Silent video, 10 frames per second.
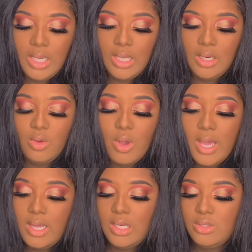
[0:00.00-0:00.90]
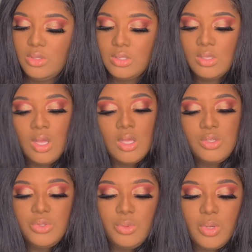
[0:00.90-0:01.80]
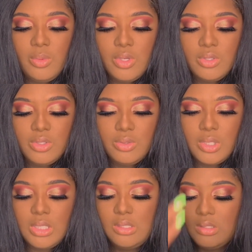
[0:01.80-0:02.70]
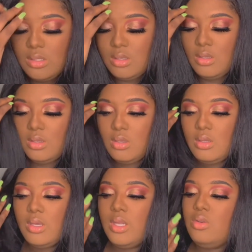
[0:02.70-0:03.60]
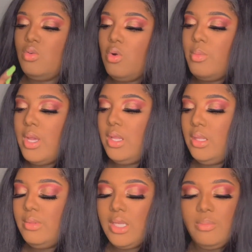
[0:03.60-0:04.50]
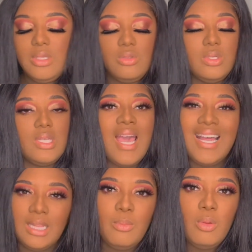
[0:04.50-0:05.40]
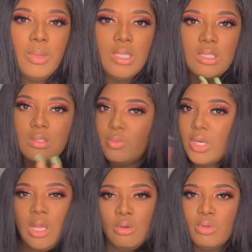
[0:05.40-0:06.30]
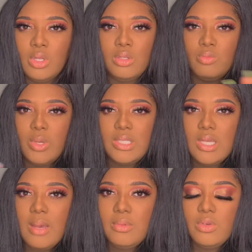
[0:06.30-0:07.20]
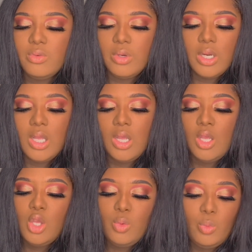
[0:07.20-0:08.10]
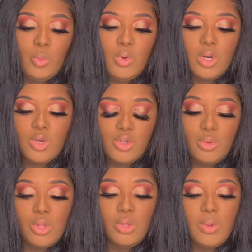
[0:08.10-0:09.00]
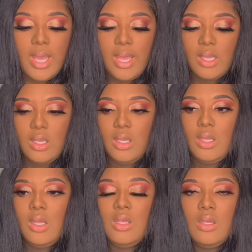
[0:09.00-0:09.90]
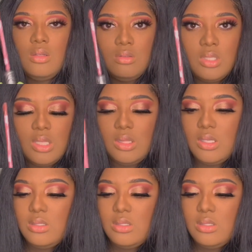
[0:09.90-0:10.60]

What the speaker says: go ahead and do this. So what I'm gonna do is, I don't know where my lip liner pencil is at the moment. We're not gonna waste time to look for it. We're gonna do a little hack. Take this.